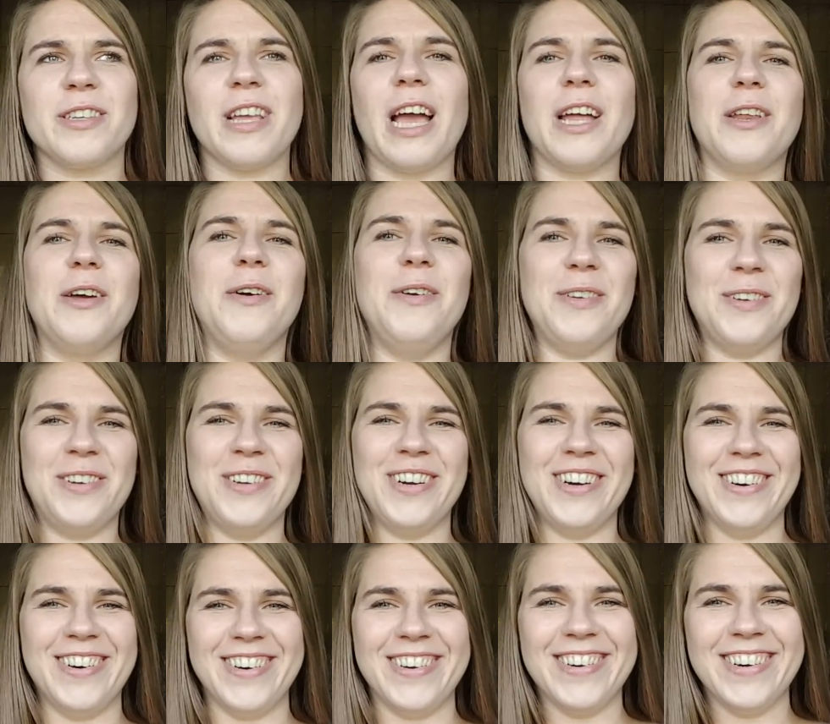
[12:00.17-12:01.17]
I don't
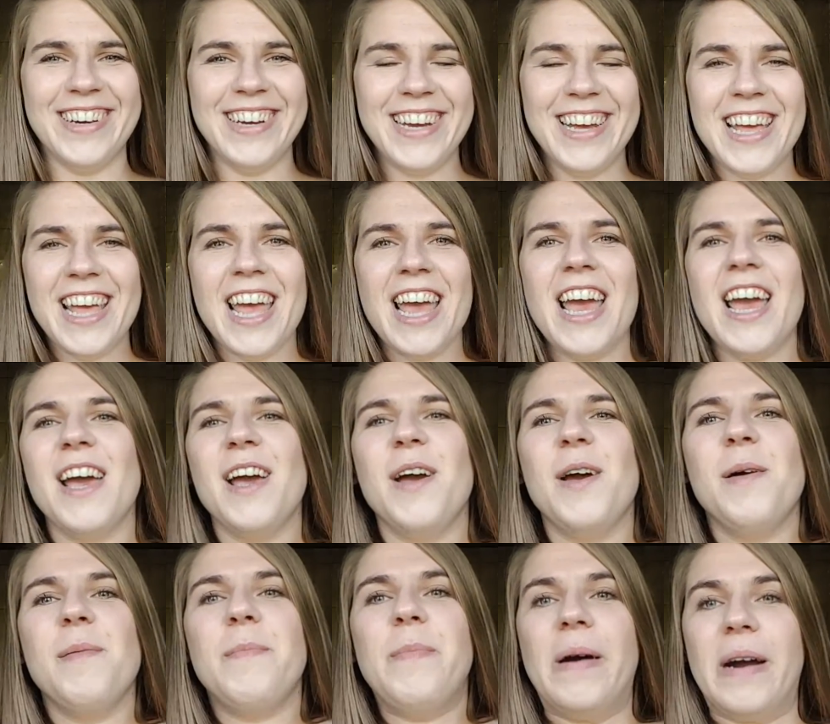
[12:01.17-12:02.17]
know.
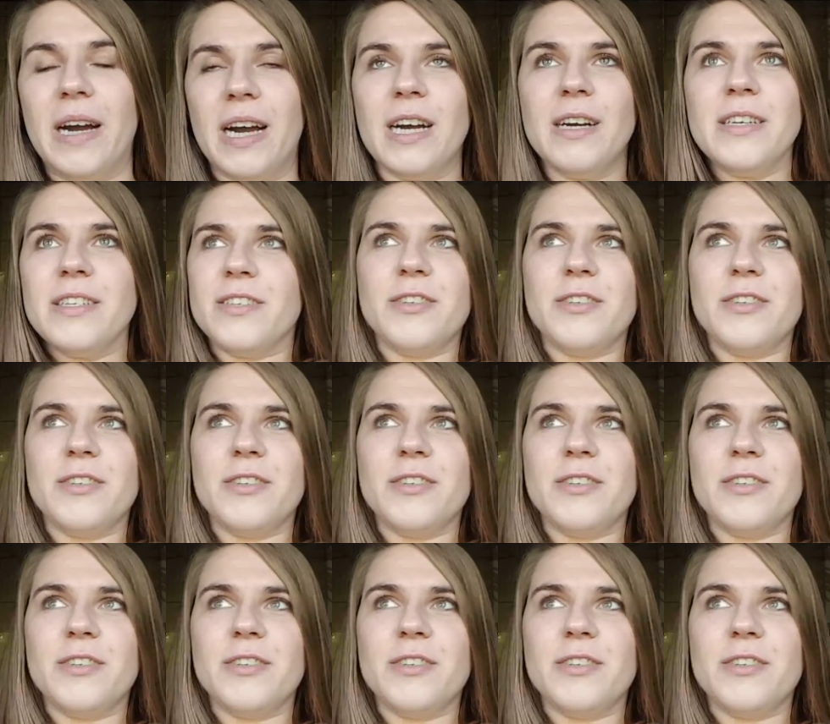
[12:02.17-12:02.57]
But